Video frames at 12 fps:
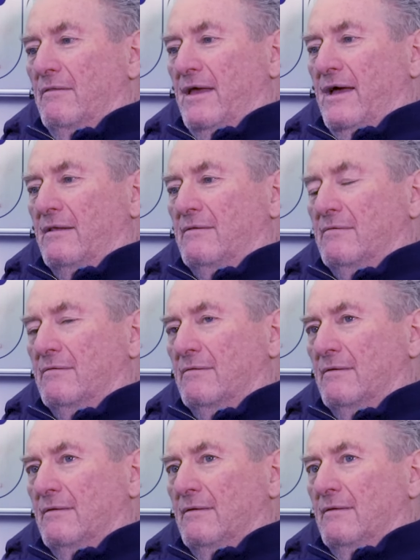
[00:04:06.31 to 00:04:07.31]
that,
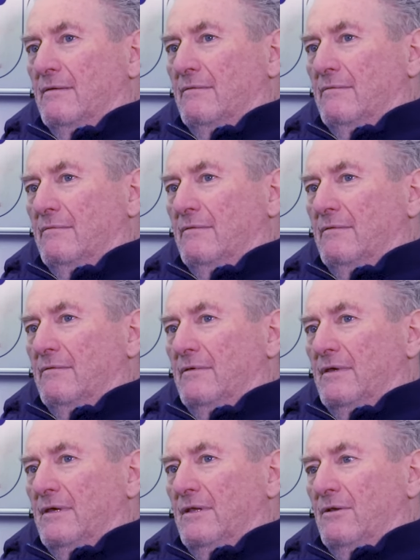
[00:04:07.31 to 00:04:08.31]

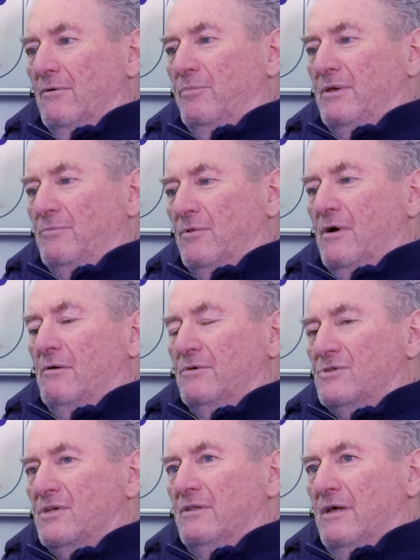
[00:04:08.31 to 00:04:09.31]
you know, people
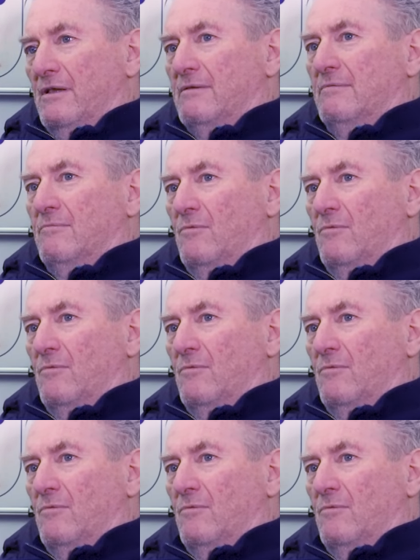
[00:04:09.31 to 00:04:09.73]
always said that,